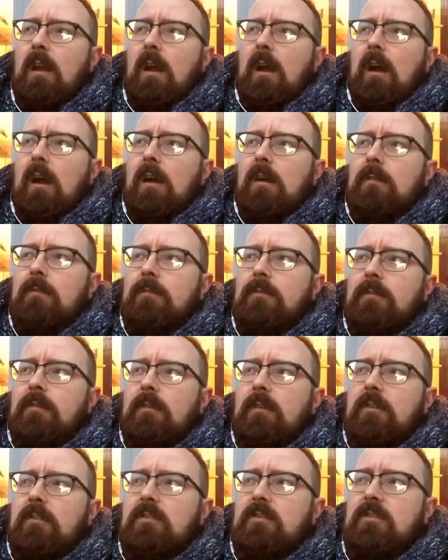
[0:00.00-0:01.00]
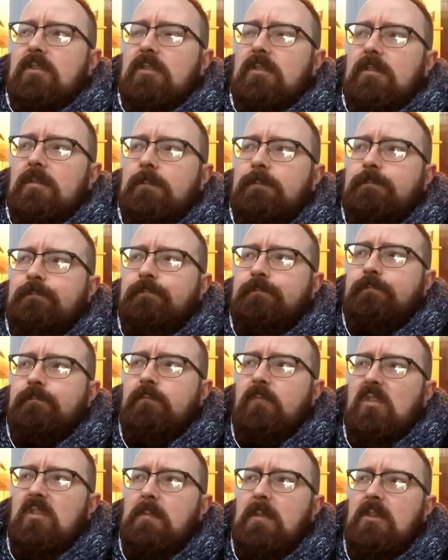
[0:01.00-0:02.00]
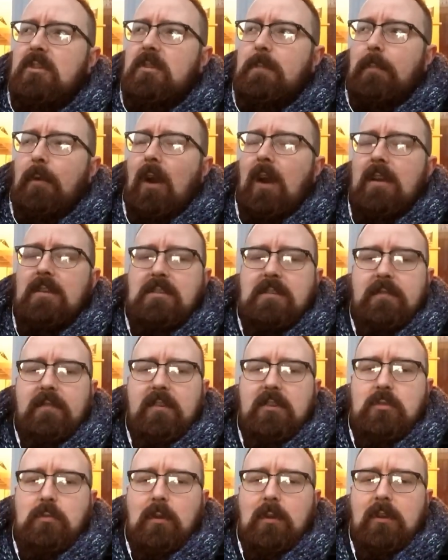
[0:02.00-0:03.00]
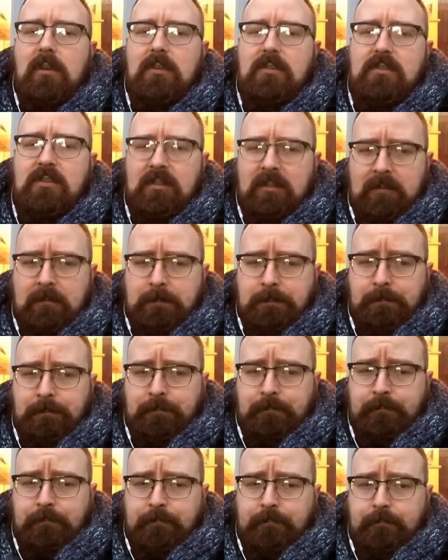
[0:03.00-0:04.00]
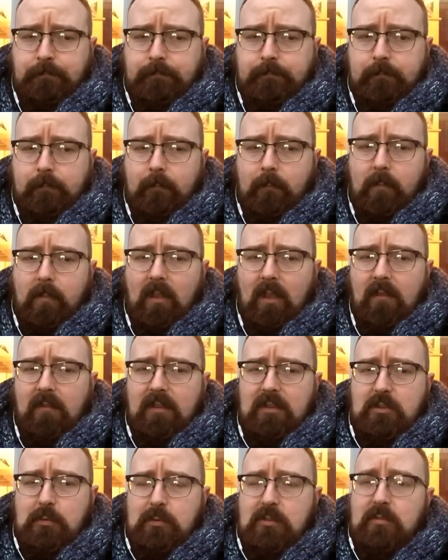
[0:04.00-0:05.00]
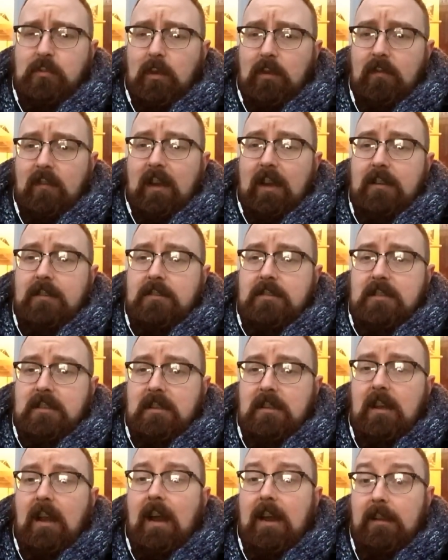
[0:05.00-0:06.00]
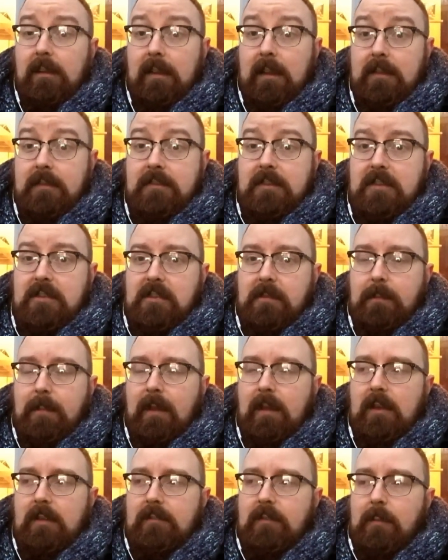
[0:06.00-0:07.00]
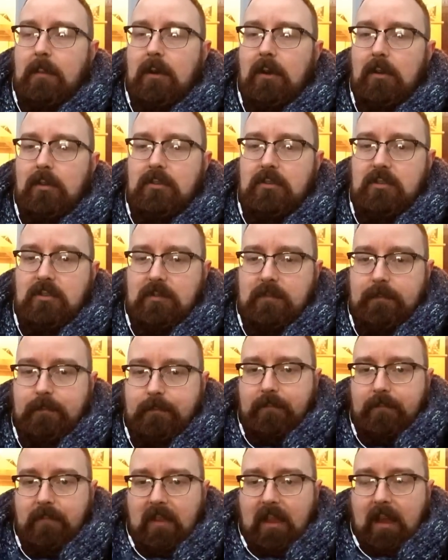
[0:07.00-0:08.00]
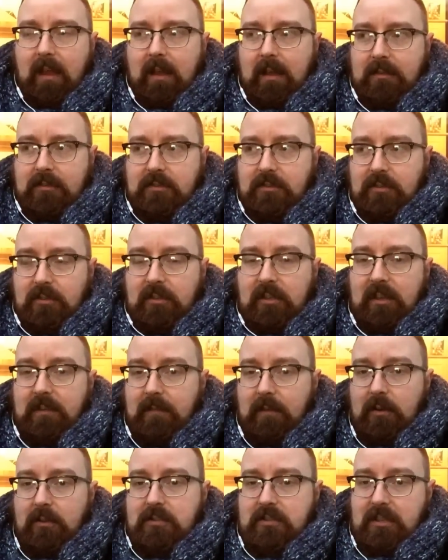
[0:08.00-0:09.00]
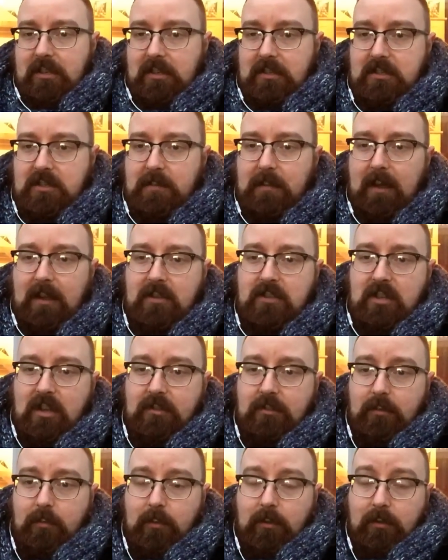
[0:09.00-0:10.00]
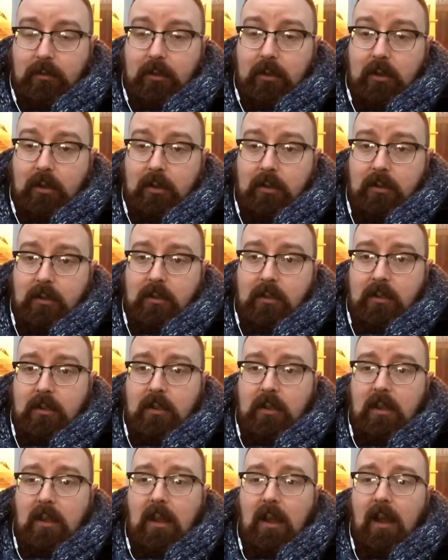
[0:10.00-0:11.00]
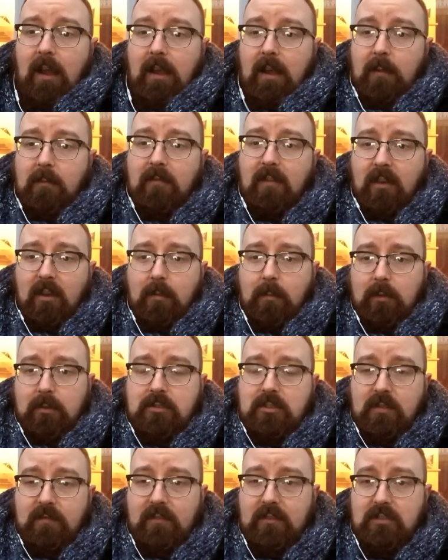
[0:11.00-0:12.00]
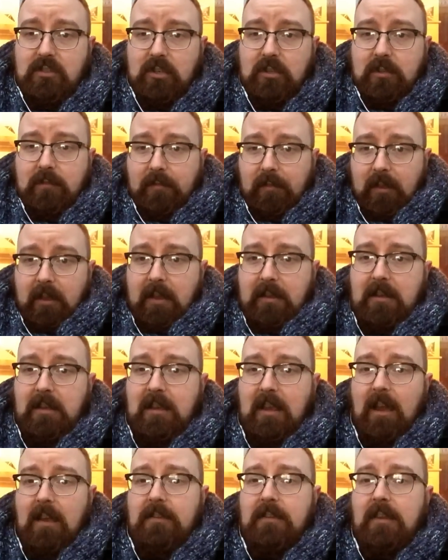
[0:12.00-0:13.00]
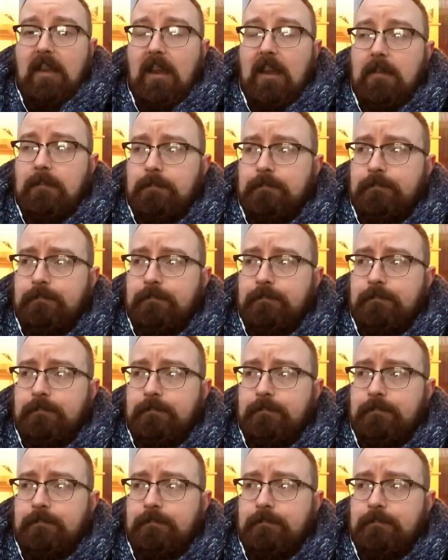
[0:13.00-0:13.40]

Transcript: And it's it's a bit surprising this one because this was the one that I'd highly anticipated the most as devotees to my channel will know, I am very much a Virginia Flake kind of guy.